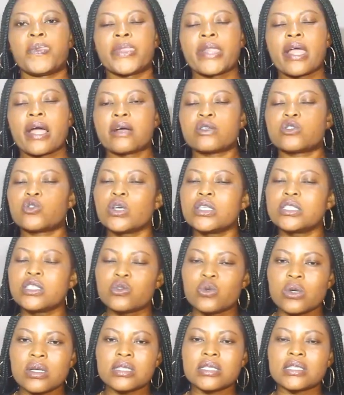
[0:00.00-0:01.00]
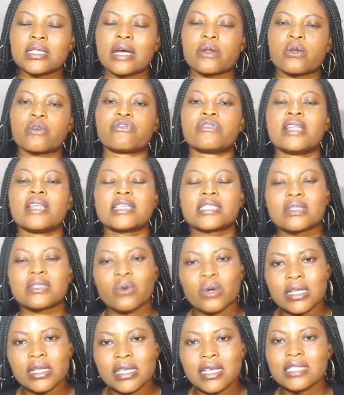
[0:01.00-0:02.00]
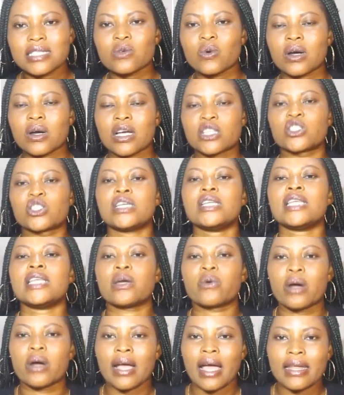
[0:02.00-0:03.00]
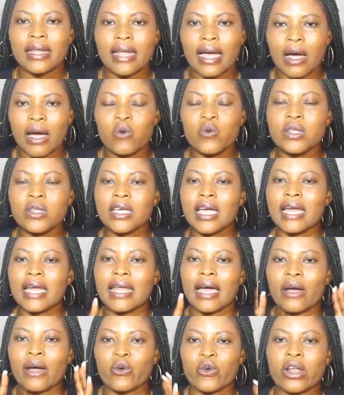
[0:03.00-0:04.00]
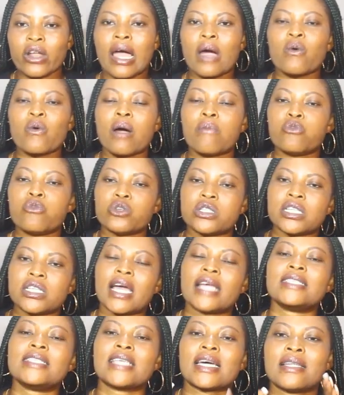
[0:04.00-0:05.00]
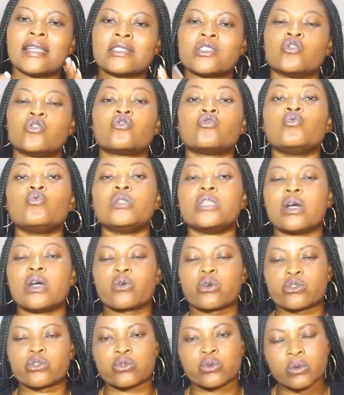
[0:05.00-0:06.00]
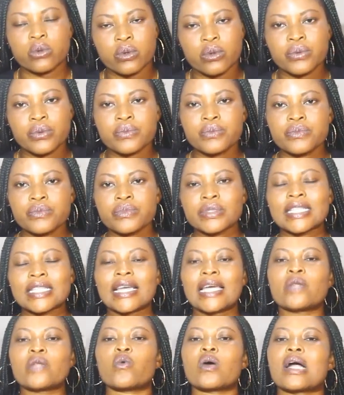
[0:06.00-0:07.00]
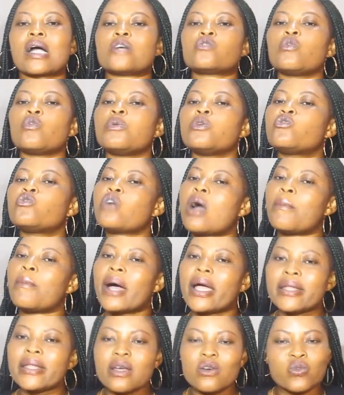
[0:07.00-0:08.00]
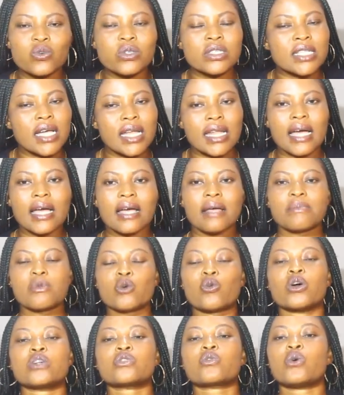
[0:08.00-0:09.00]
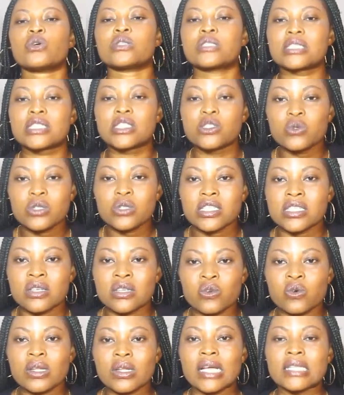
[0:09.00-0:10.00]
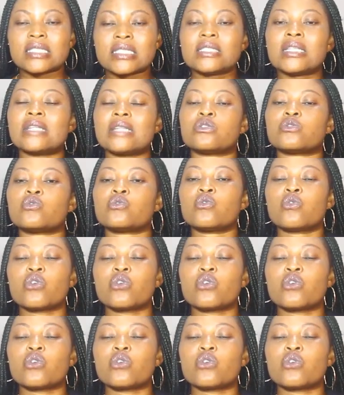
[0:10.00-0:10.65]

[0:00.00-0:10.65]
Now 2020, that of Ness, when he has worked in here, were Ghana, how only Ghana, how cry, were brutal internet in Zoom near Coso, and work also be to a binder green, Nana, because Constitution, you know, 1992